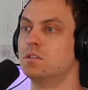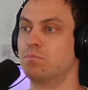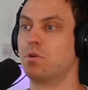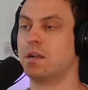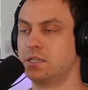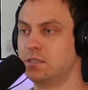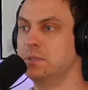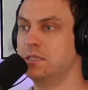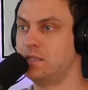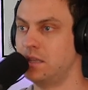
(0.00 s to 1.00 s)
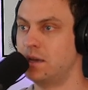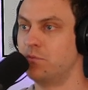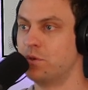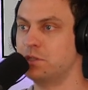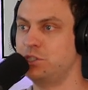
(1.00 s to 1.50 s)
the product speaks to them
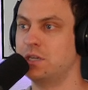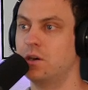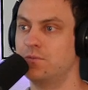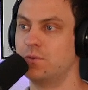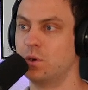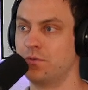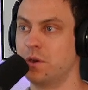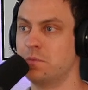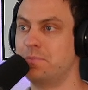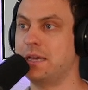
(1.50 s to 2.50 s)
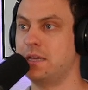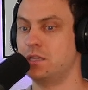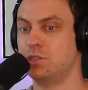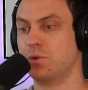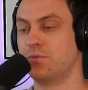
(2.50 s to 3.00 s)
from the shelf or from the
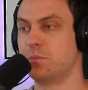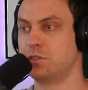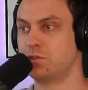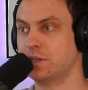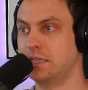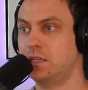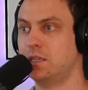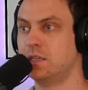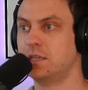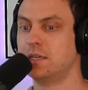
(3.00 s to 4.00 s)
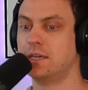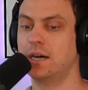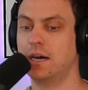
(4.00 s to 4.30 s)
page or from the screen. Right.